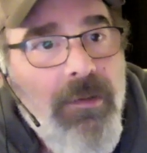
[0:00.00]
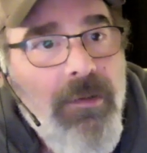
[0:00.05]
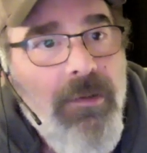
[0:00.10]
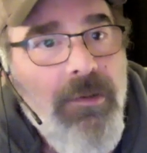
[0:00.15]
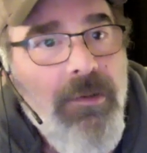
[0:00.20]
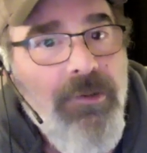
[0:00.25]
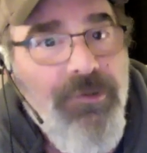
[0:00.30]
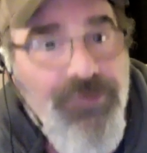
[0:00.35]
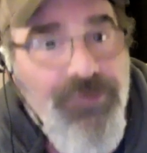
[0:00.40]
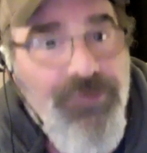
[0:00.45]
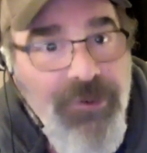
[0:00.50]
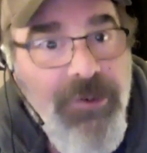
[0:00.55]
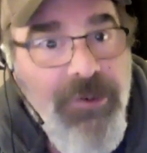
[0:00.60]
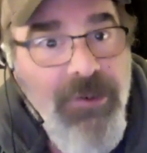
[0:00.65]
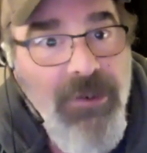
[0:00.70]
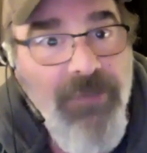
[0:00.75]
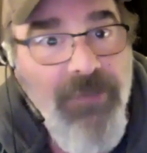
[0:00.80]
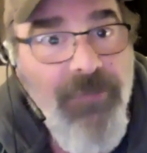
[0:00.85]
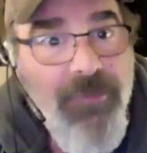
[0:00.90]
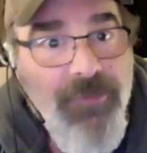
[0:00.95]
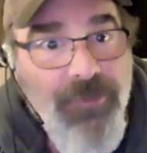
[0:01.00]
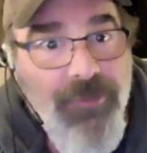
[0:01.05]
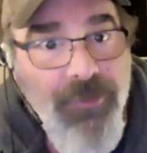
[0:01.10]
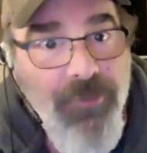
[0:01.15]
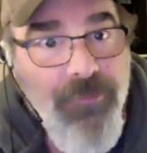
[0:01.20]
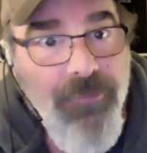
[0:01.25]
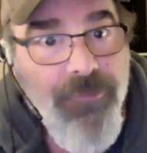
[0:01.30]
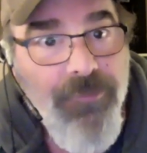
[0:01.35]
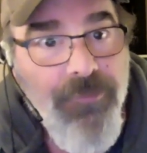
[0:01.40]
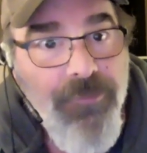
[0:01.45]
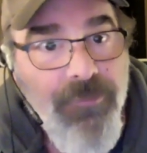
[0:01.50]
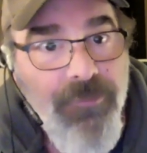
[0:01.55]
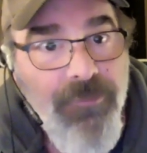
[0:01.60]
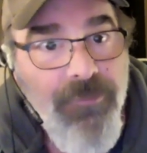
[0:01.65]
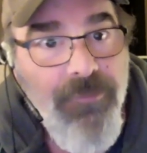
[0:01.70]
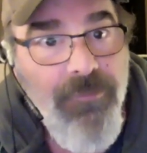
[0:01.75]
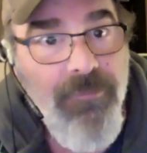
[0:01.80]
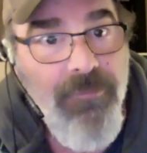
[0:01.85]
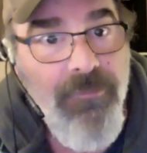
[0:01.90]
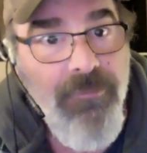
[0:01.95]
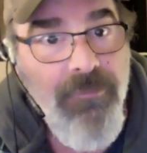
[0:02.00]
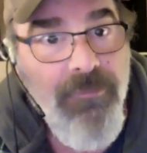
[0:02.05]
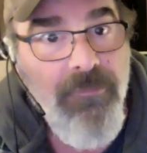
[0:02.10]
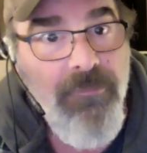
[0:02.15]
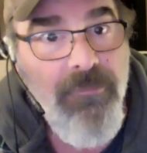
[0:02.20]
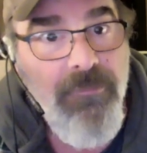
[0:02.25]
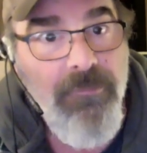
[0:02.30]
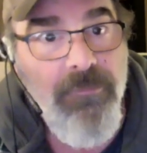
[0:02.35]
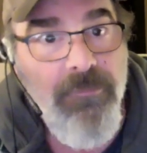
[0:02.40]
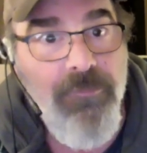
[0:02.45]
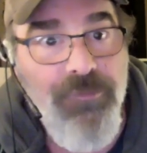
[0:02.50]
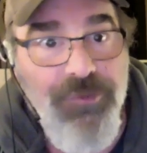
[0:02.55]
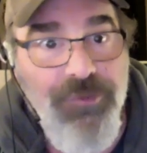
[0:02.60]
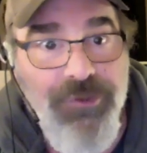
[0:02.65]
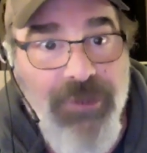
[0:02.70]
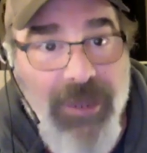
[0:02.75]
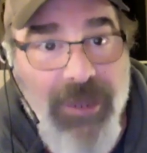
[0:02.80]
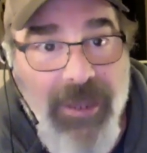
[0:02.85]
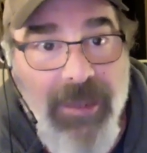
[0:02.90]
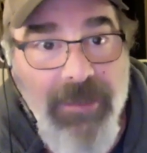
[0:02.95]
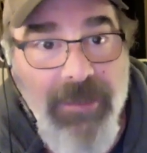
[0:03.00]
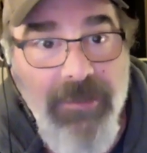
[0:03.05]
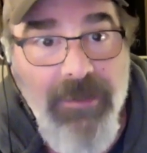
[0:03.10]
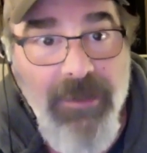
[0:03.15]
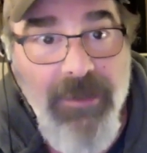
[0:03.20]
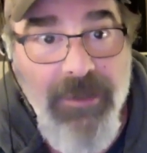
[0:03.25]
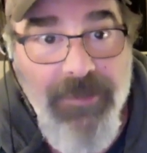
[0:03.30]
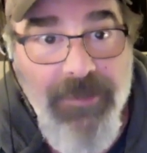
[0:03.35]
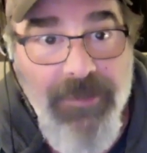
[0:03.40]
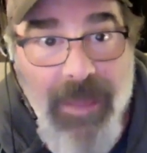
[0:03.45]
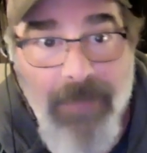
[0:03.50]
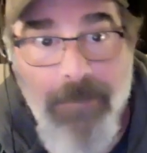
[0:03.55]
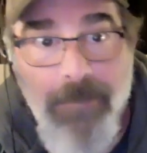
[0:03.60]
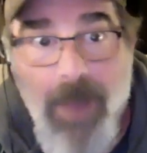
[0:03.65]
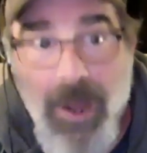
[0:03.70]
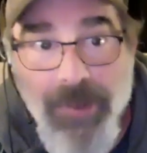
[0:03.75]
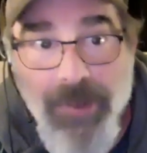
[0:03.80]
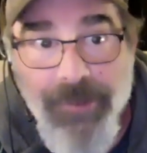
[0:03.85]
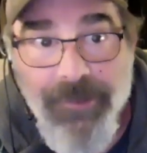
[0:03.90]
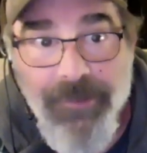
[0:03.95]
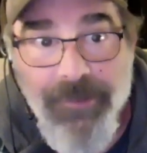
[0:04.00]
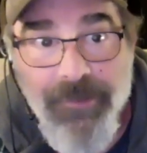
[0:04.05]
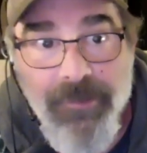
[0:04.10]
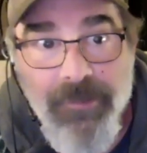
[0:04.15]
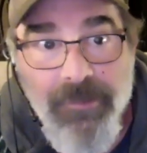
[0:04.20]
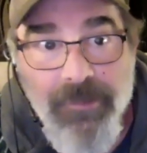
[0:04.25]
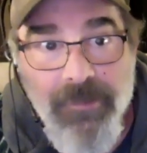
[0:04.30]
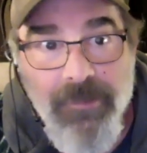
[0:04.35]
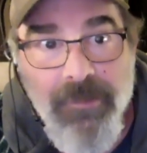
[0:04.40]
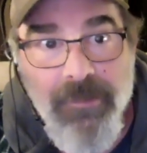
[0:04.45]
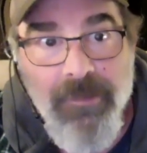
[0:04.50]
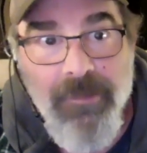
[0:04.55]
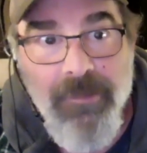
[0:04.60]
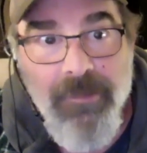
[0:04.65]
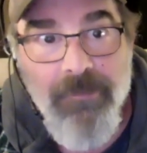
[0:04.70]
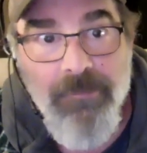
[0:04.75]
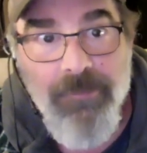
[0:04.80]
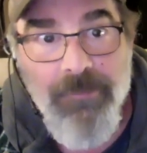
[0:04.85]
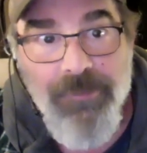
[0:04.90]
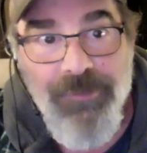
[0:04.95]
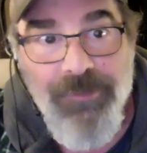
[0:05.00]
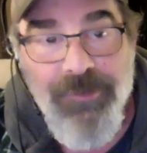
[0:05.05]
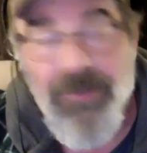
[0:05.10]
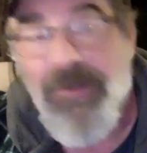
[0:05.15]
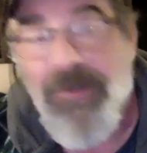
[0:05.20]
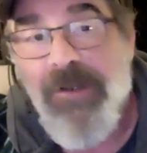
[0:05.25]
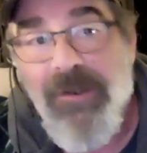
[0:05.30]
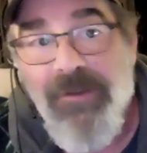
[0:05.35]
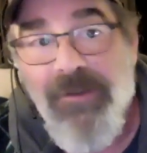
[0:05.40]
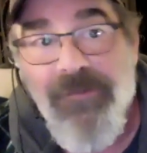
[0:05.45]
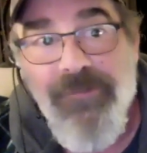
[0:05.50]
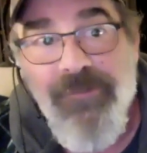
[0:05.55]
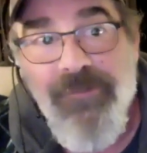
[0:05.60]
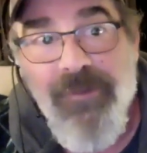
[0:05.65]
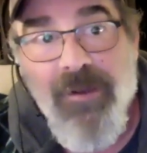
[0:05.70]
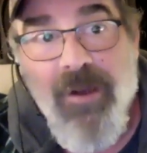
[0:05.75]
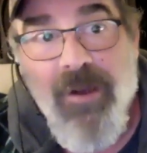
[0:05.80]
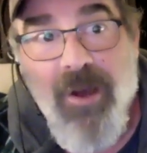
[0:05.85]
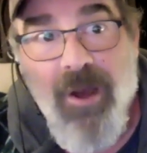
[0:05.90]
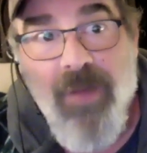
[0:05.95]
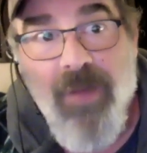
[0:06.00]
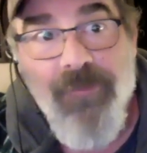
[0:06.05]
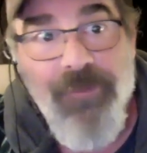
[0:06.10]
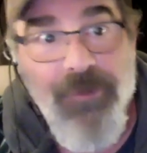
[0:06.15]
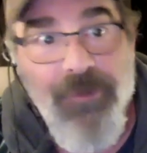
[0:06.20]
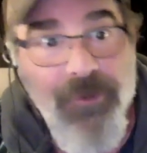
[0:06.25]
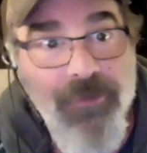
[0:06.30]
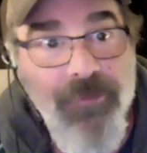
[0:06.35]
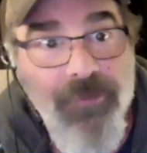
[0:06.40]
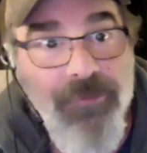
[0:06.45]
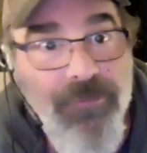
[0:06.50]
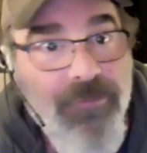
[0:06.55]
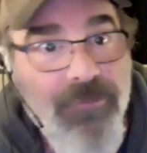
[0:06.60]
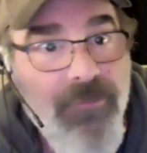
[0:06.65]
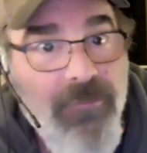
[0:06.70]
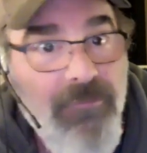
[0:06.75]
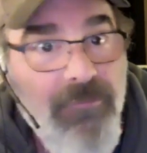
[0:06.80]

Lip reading: She can live on the earth. She can't in that body, but she can live on the earth,